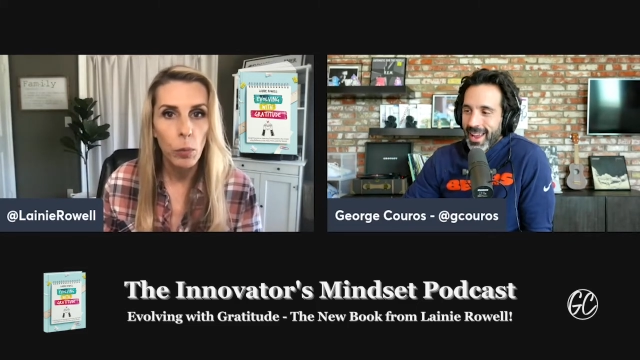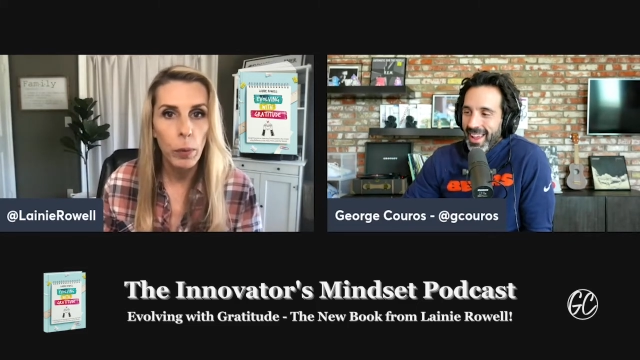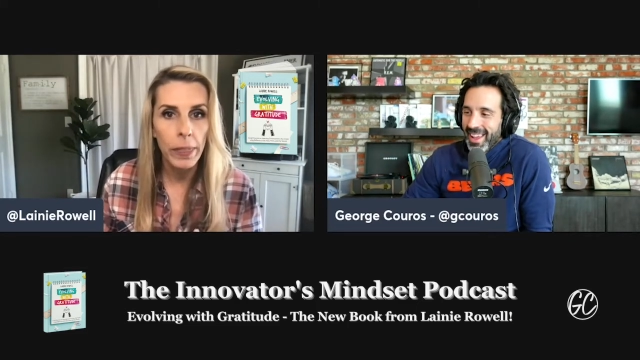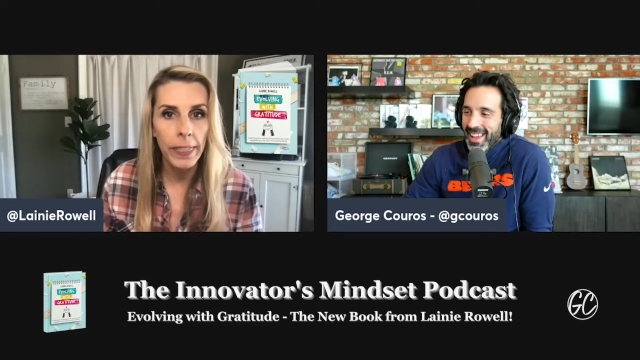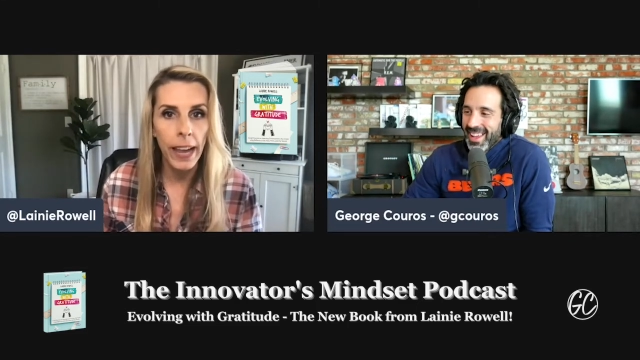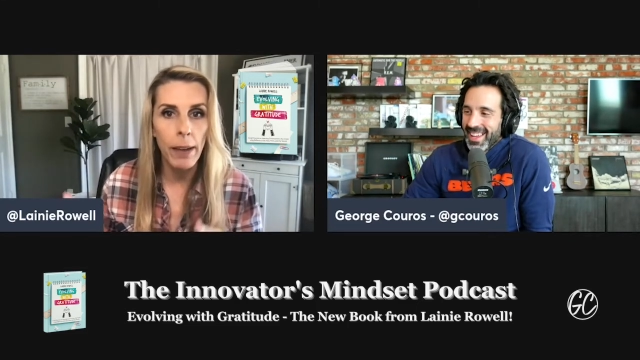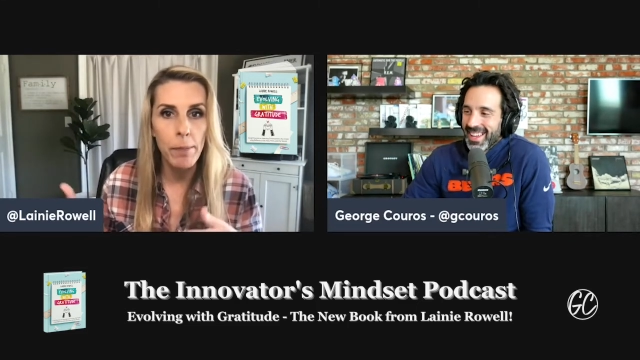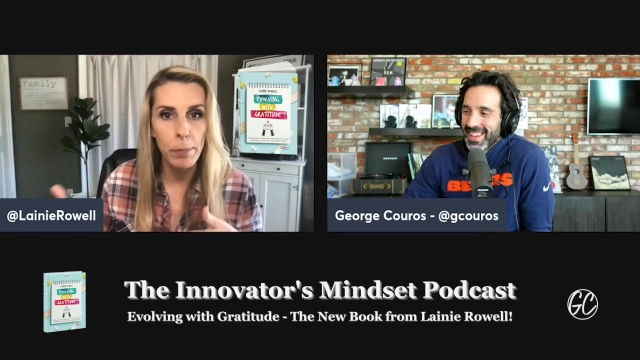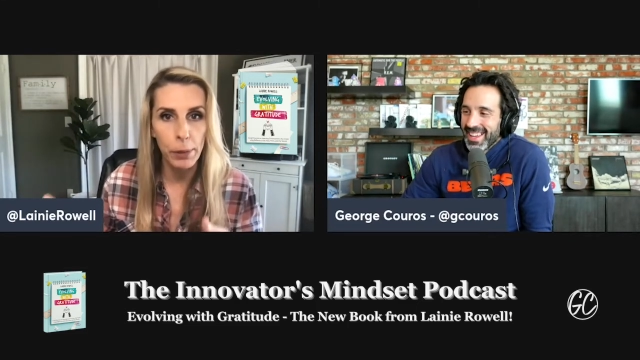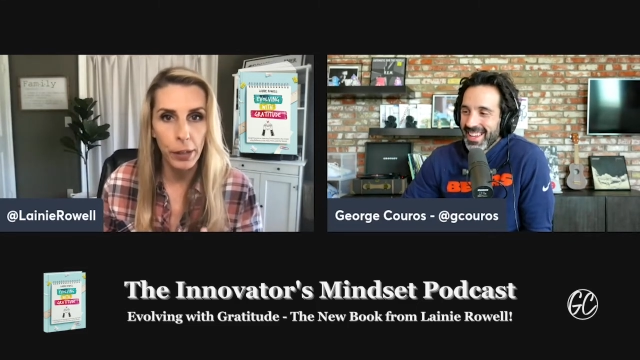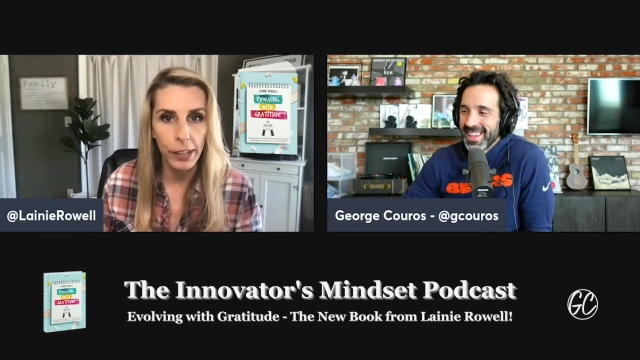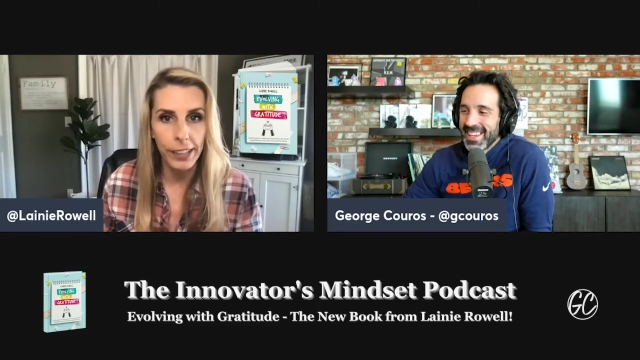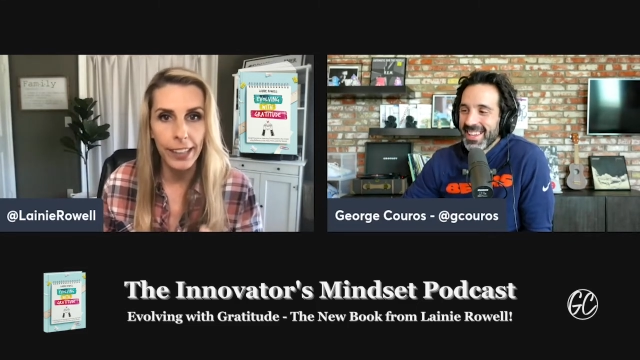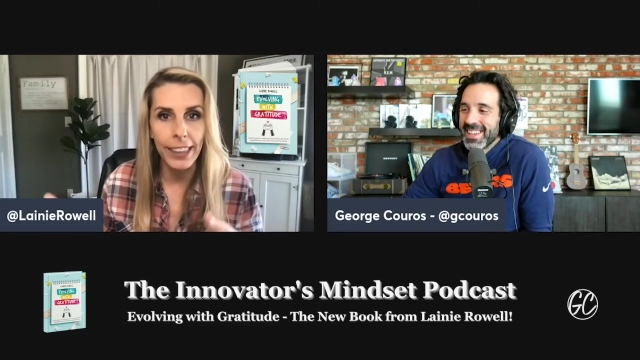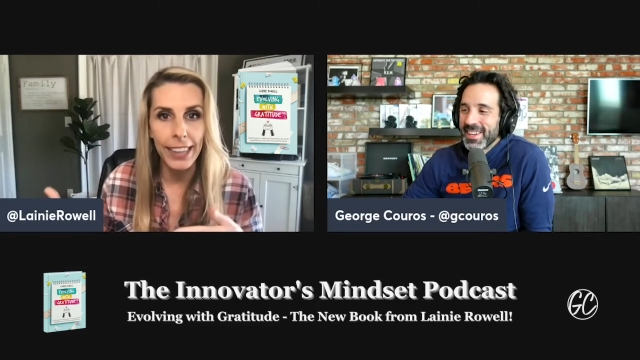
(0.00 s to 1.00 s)
Speaker 1: with that book
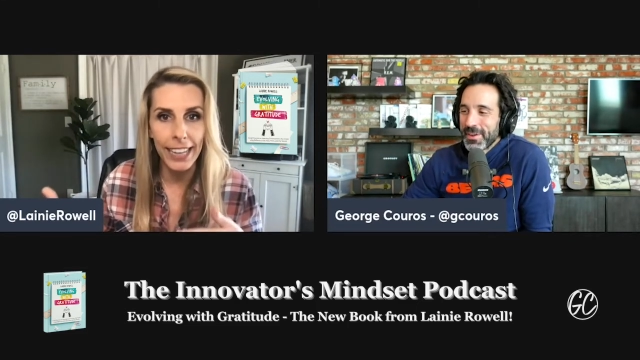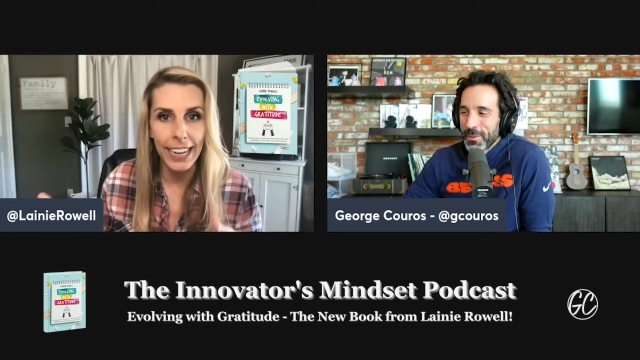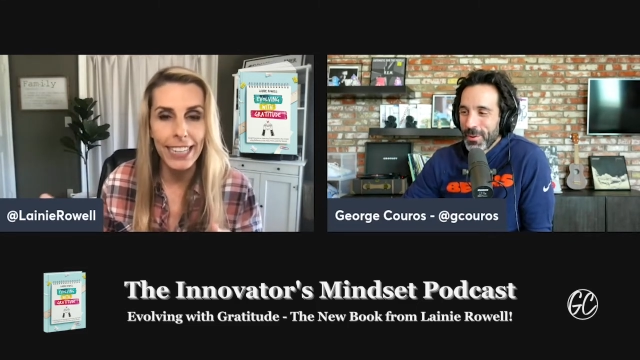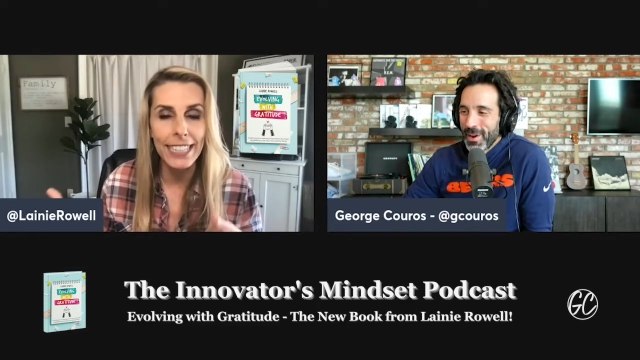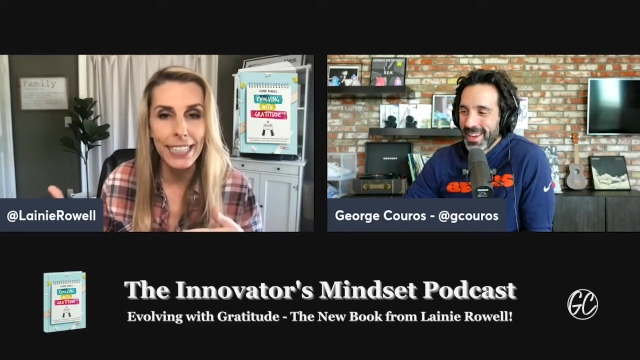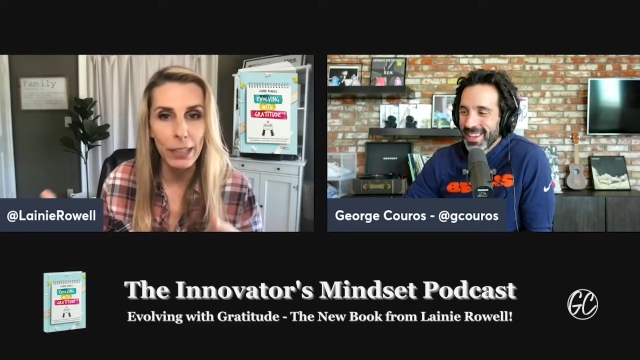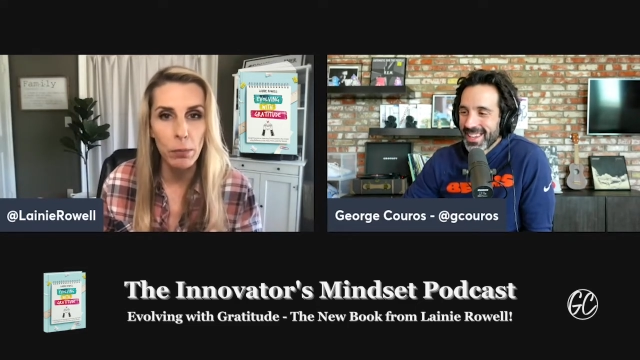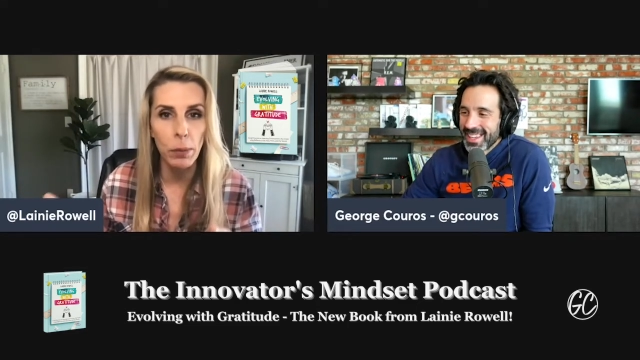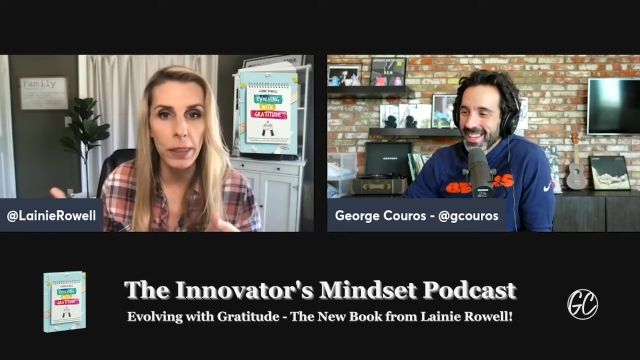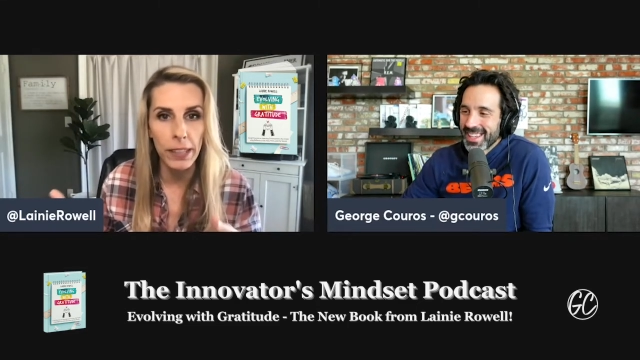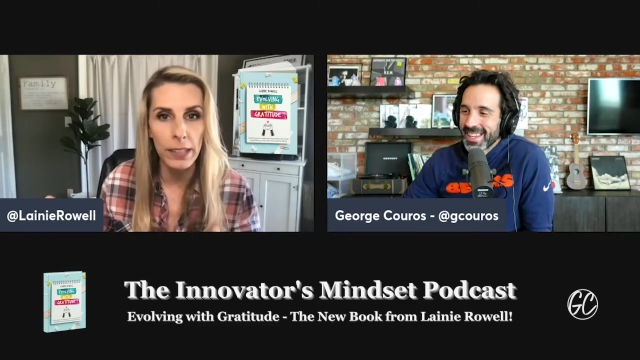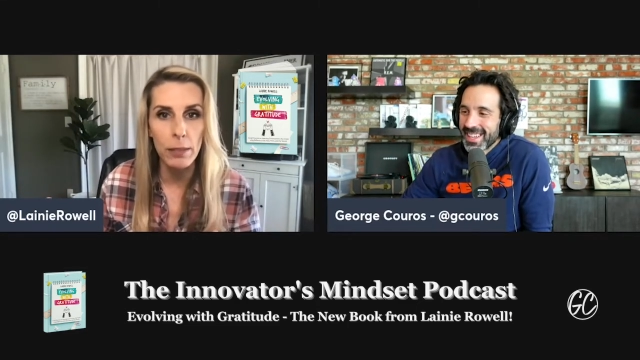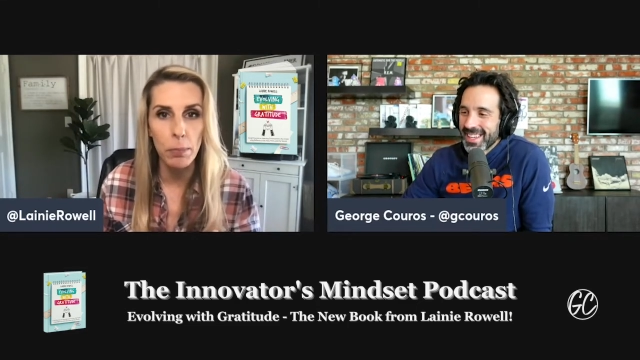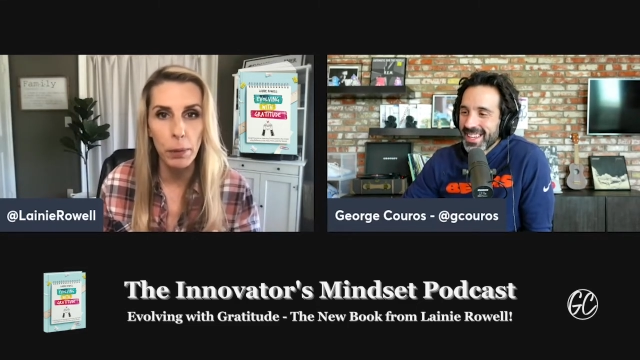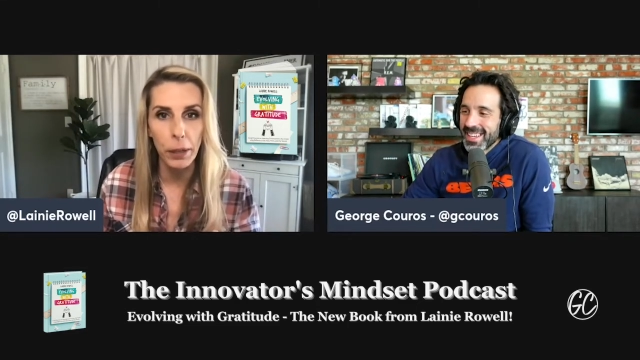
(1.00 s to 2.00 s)
that right. I did with this
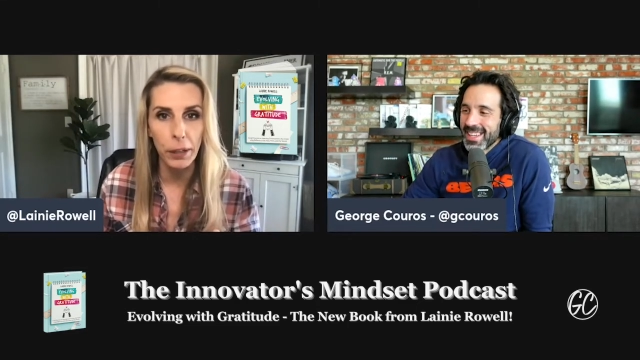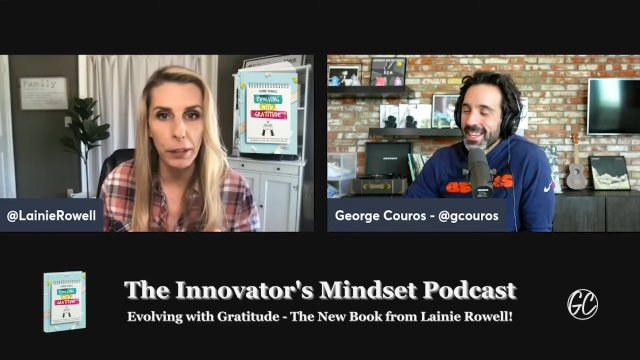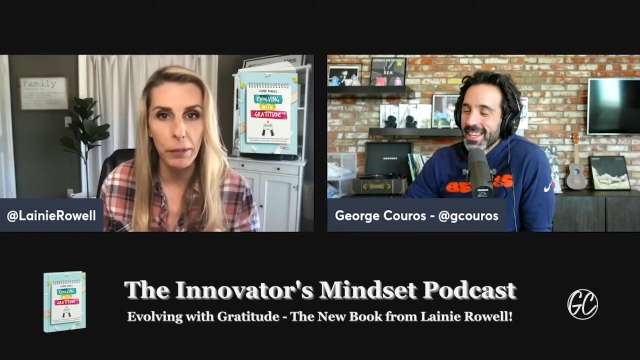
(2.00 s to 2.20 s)
book